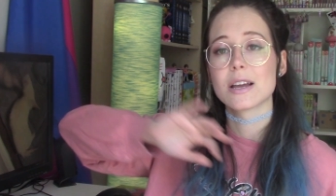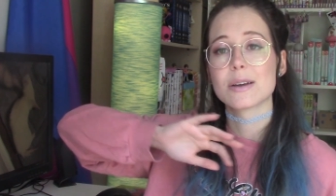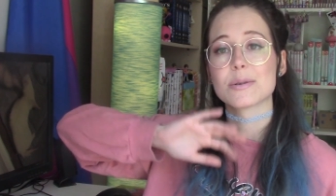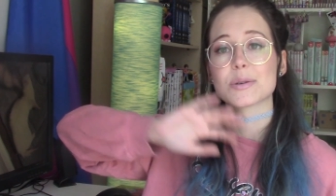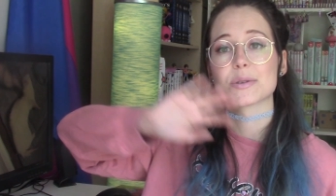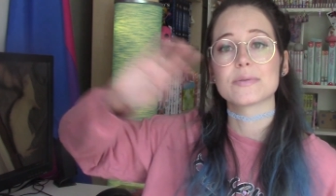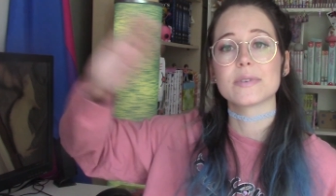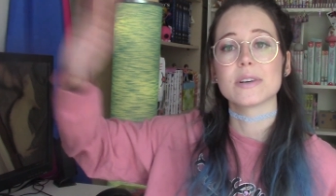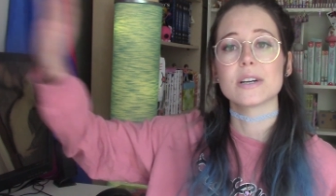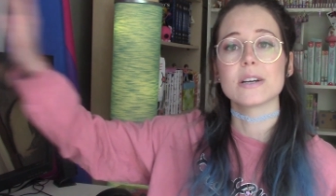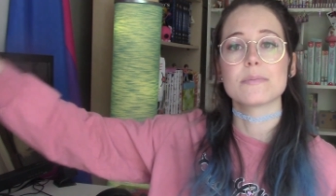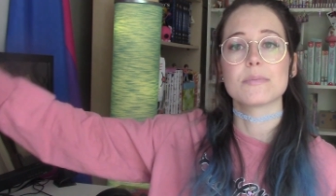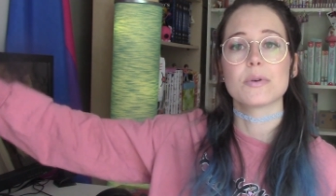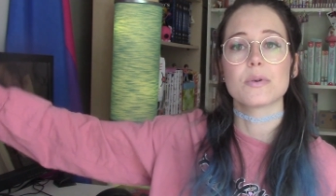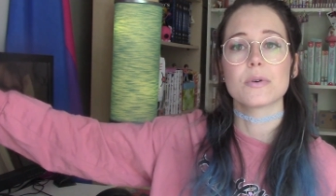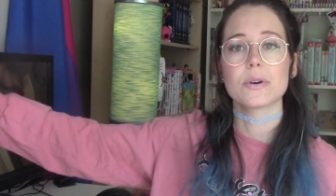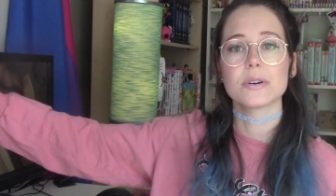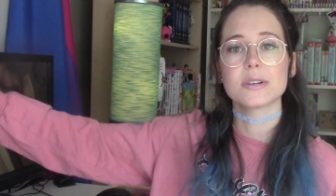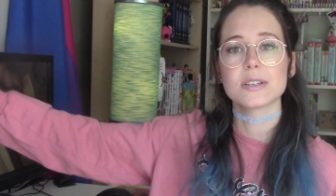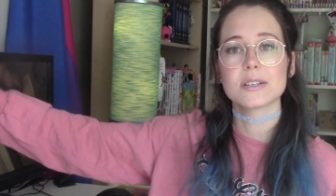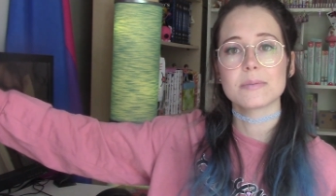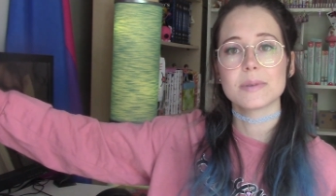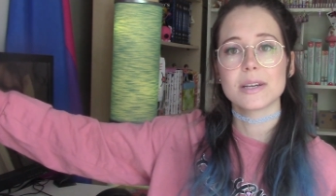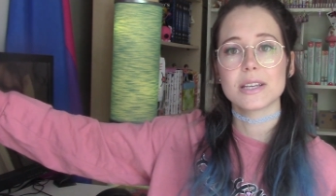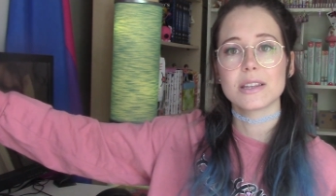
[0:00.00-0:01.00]
It's very
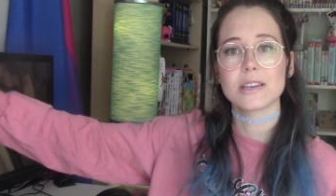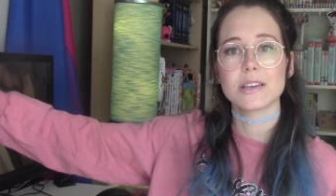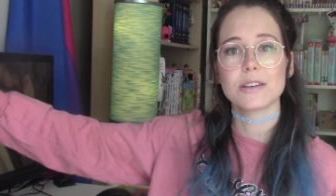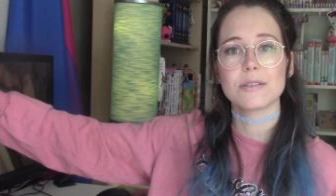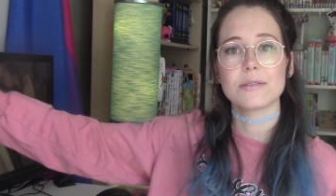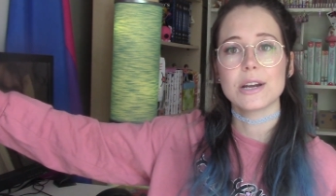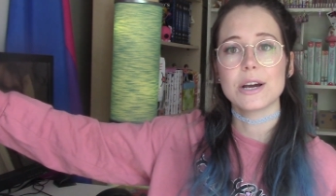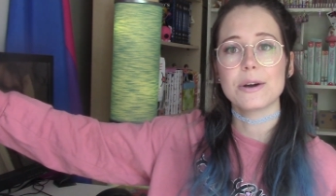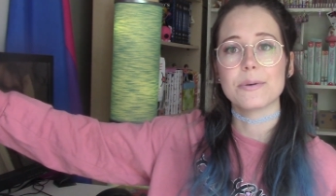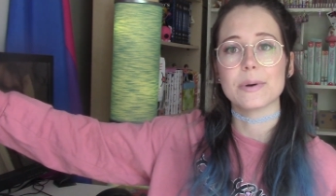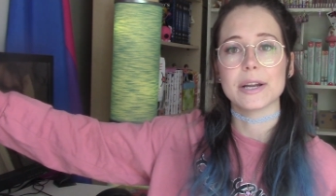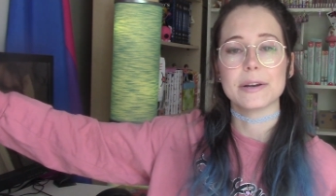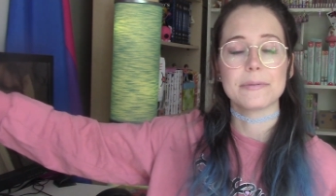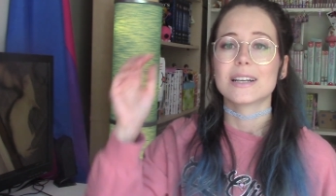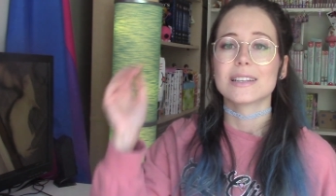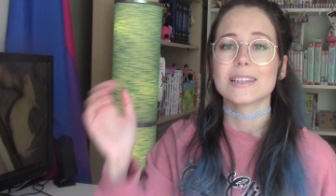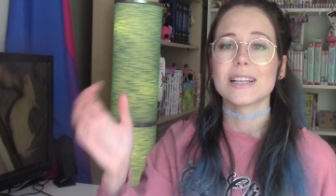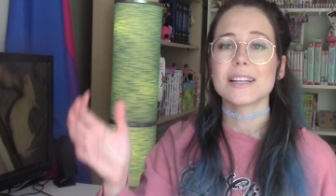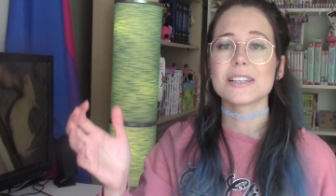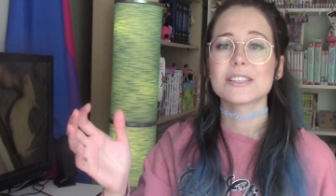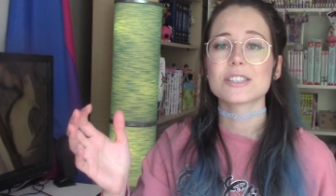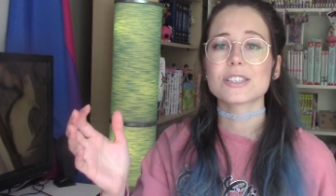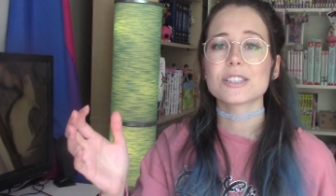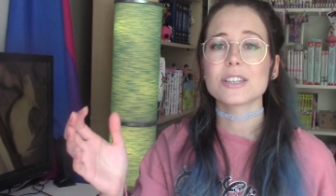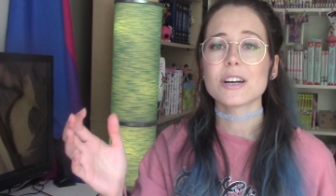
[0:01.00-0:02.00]
important to me that you know it.
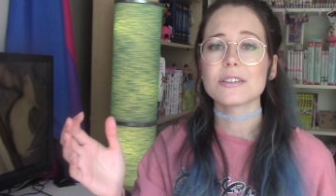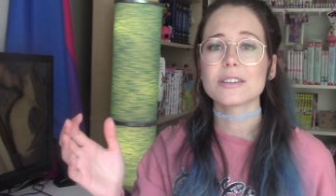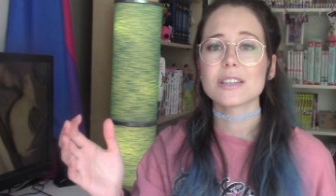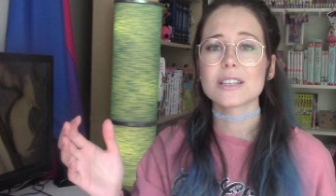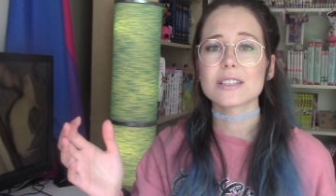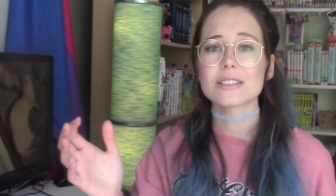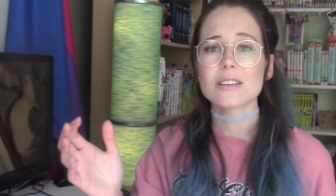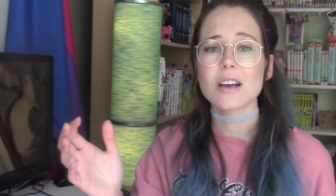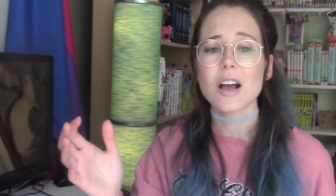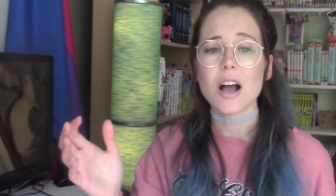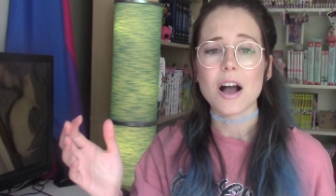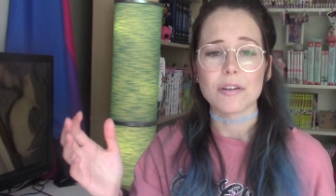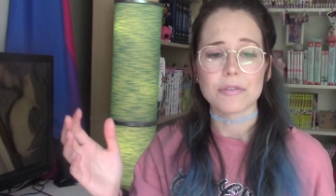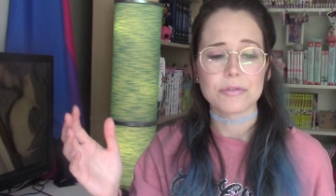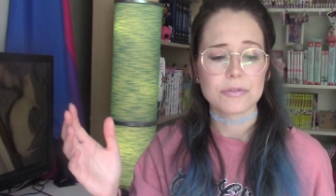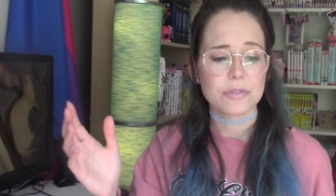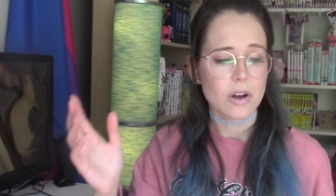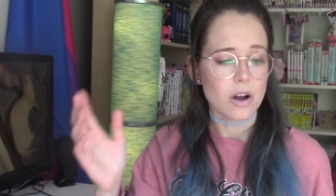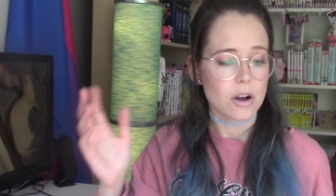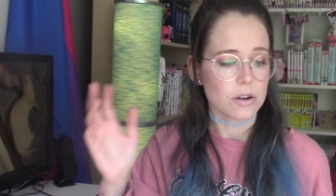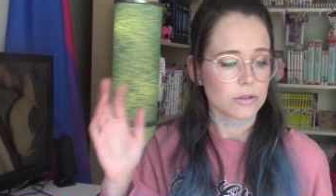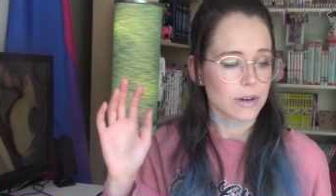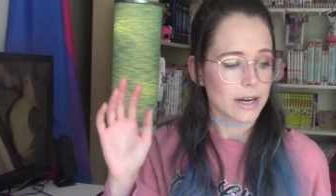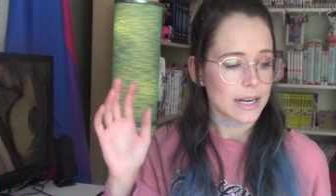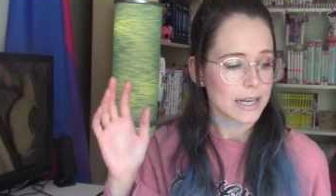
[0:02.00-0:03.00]
Let's start this off.
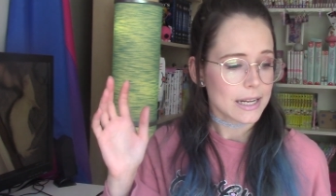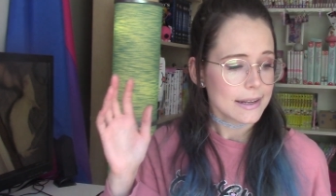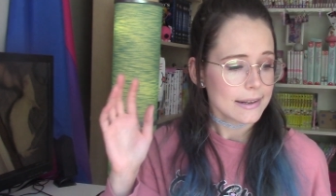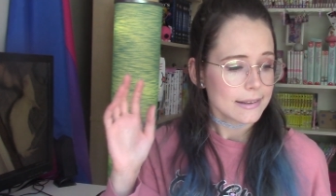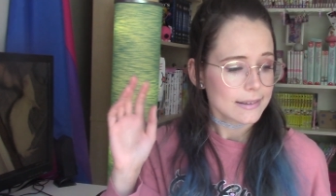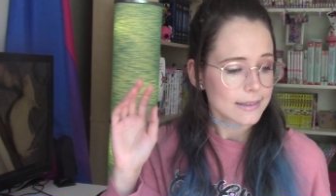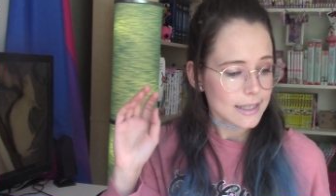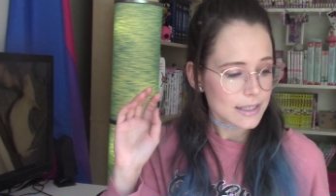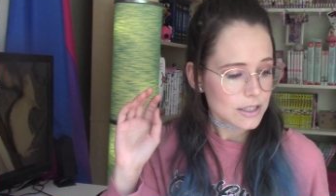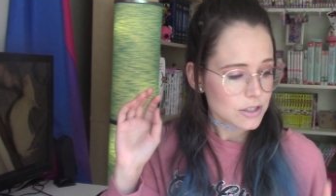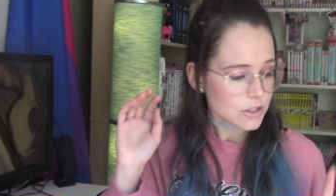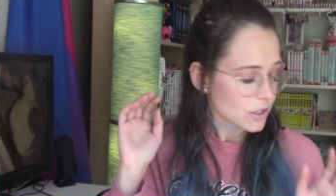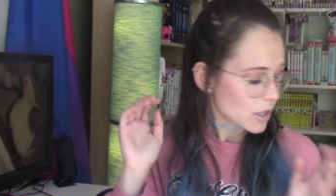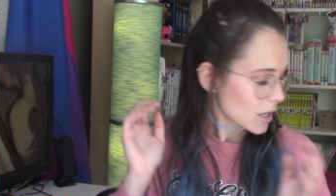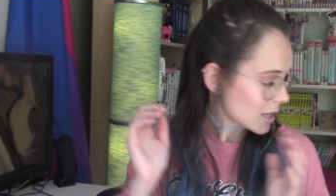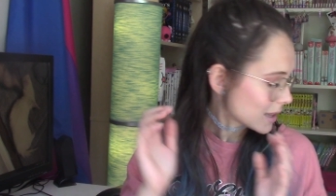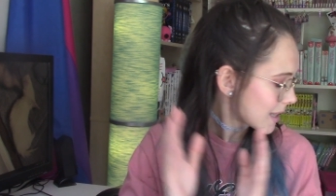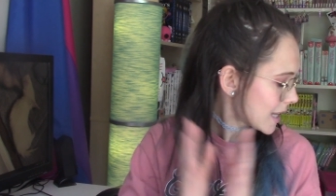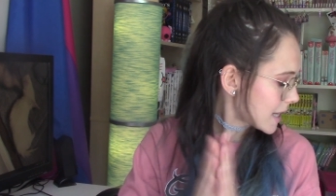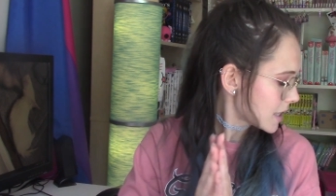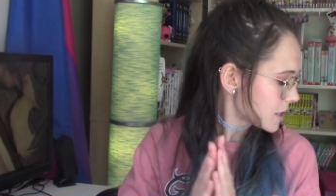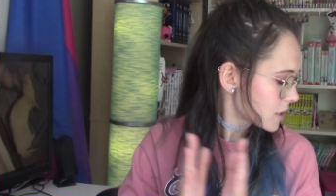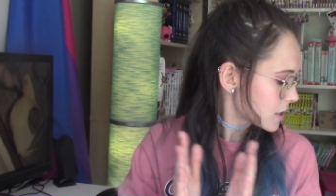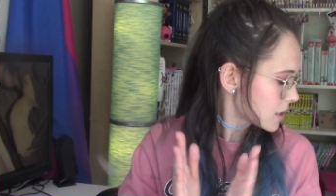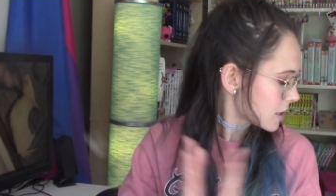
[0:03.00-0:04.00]
Already? Let's
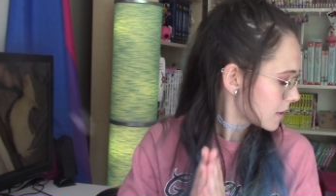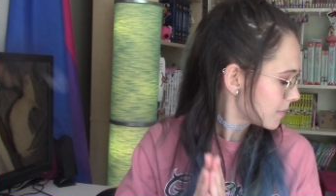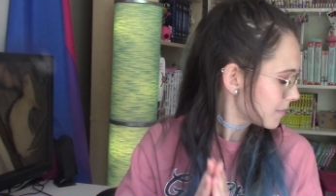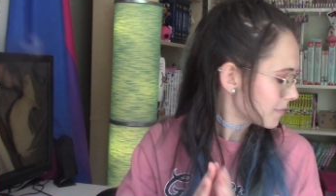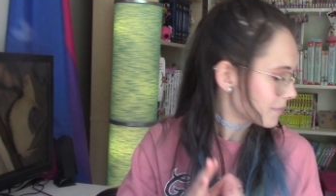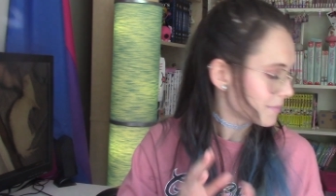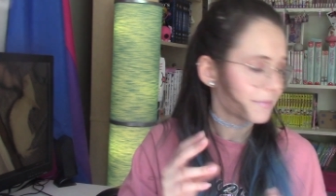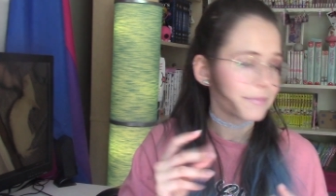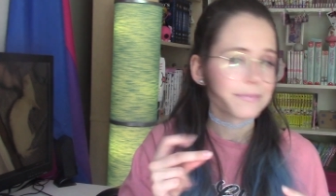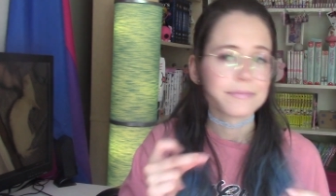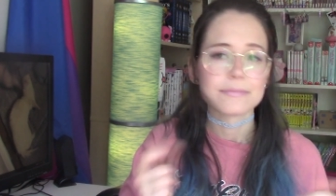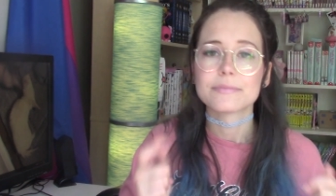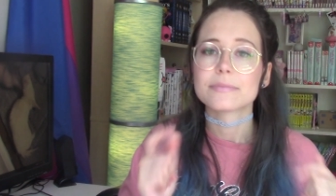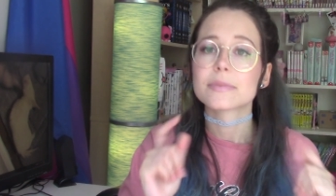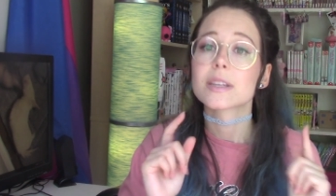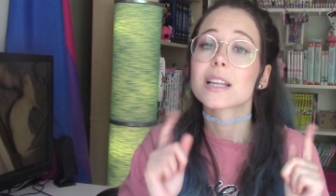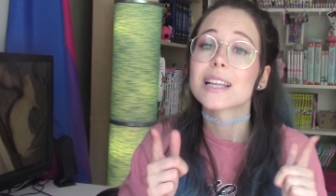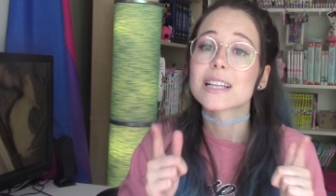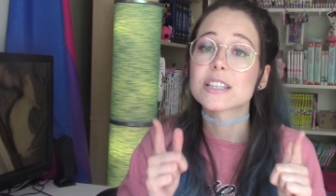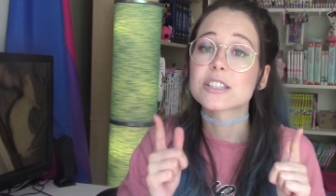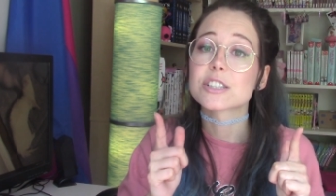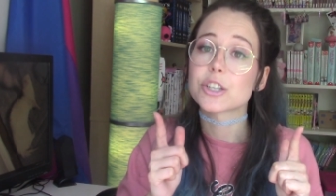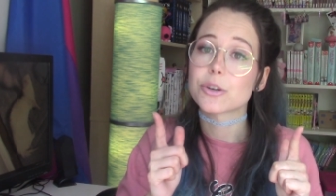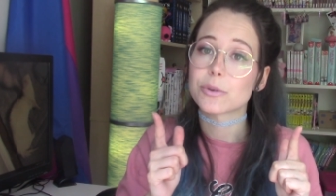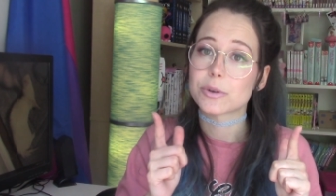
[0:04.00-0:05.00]

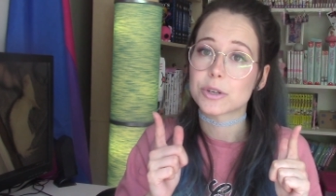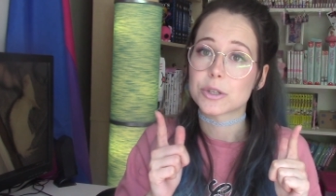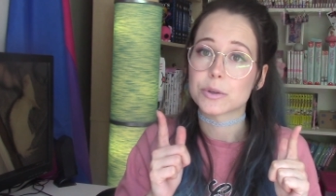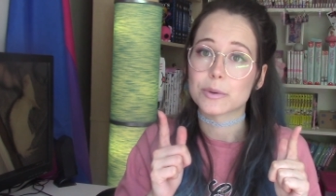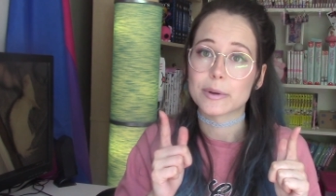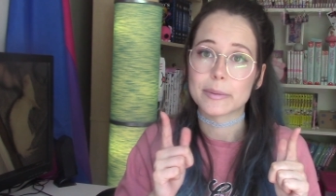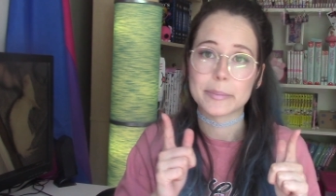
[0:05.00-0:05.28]
do it to